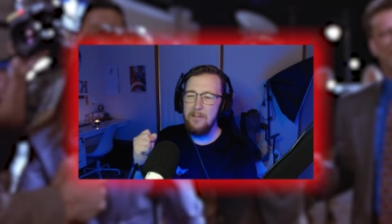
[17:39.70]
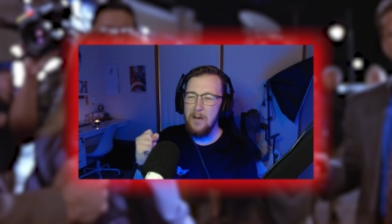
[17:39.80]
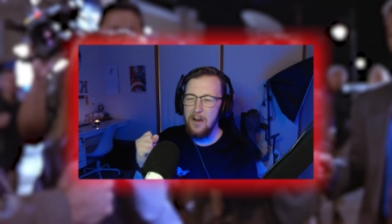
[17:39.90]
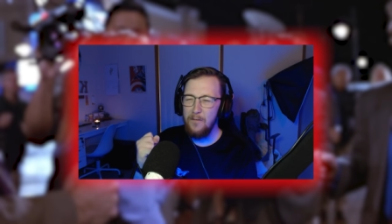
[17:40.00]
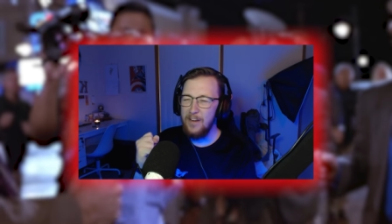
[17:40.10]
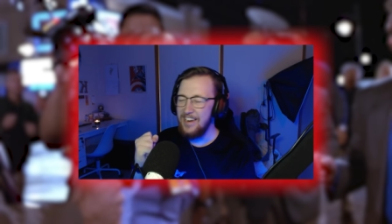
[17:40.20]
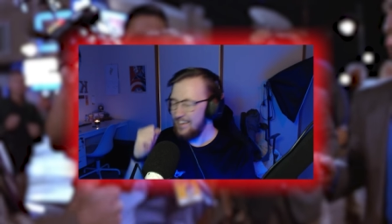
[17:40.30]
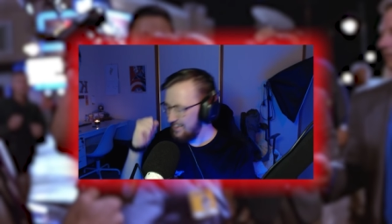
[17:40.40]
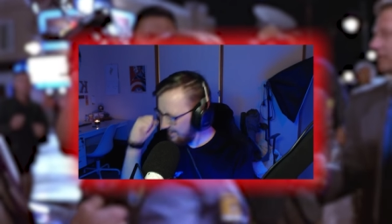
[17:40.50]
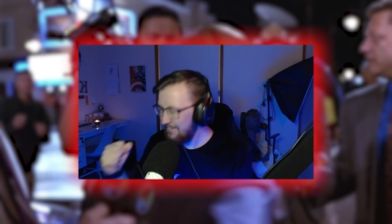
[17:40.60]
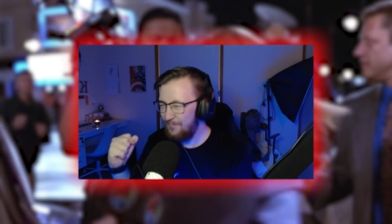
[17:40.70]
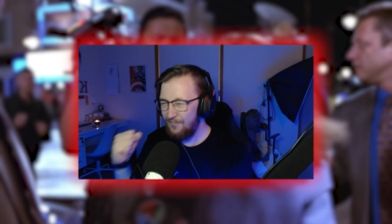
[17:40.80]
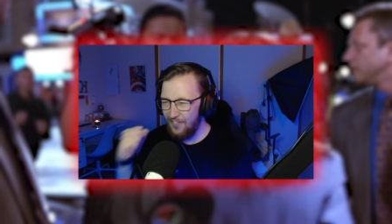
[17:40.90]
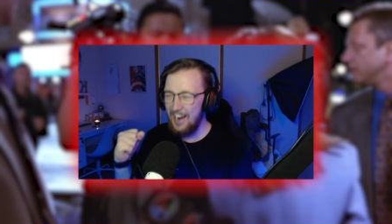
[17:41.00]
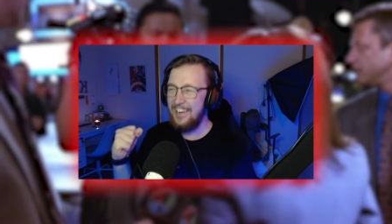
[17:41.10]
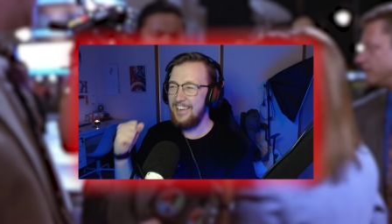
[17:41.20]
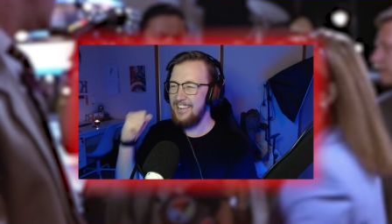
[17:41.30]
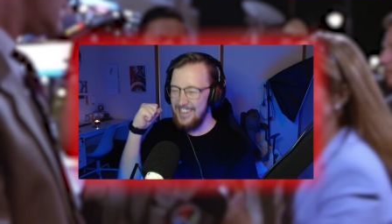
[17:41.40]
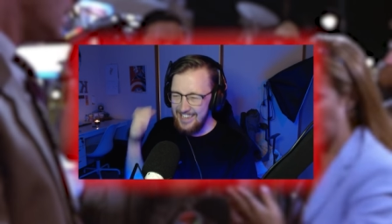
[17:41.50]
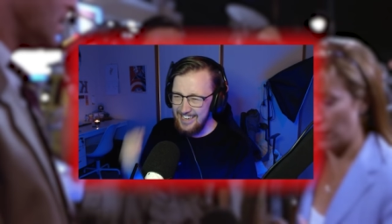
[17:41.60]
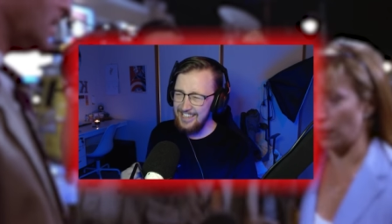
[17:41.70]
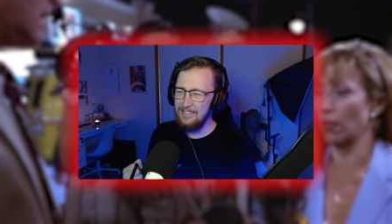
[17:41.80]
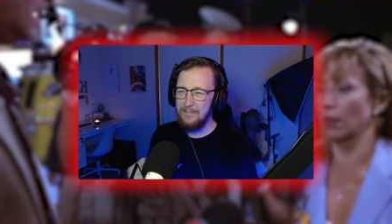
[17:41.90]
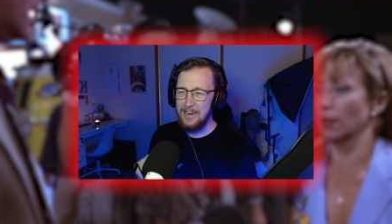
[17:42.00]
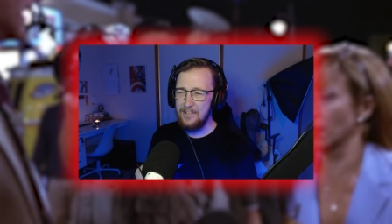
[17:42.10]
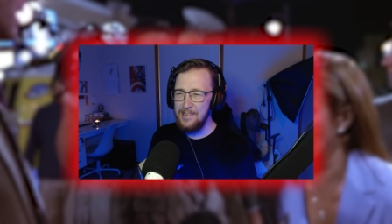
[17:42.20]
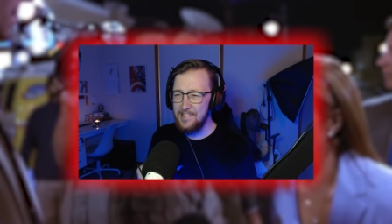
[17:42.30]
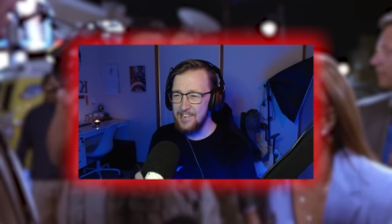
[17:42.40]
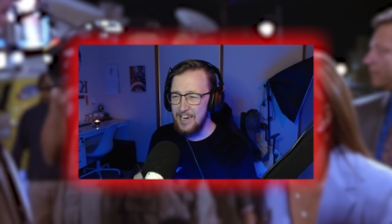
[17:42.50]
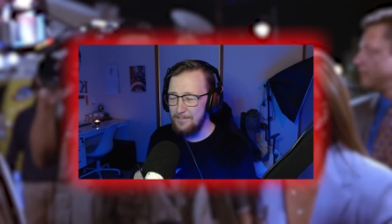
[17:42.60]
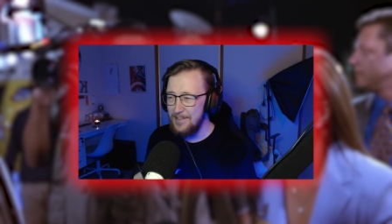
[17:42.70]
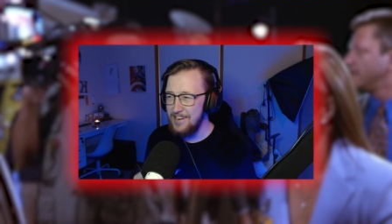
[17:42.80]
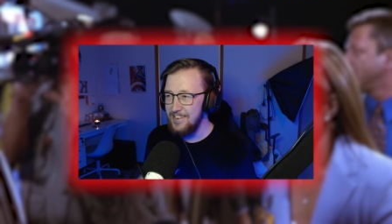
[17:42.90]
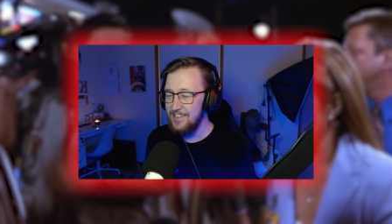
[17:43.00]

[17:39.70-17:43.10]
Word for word: movie! Fuck! Yeah, it makes me so happy!